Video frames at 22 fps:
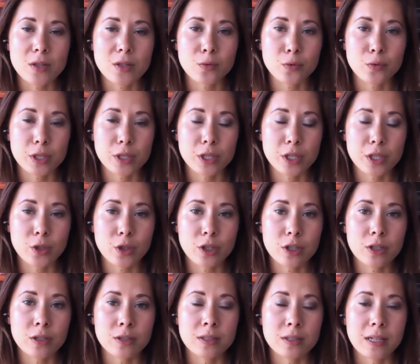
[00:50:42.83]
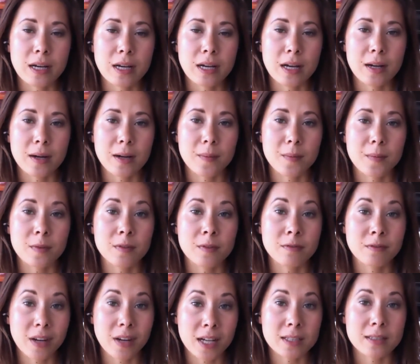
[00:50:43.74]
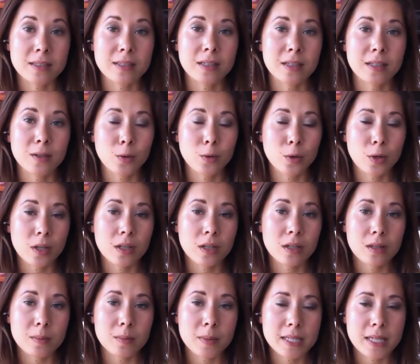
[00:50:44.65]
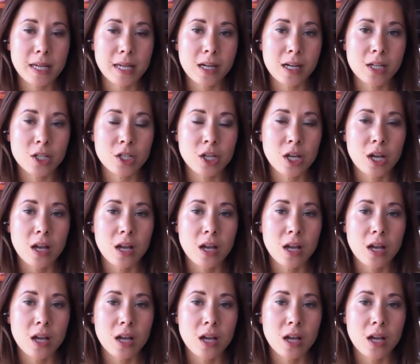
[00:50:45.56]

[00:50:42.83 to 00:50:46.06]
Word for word: really good Vata oil massage,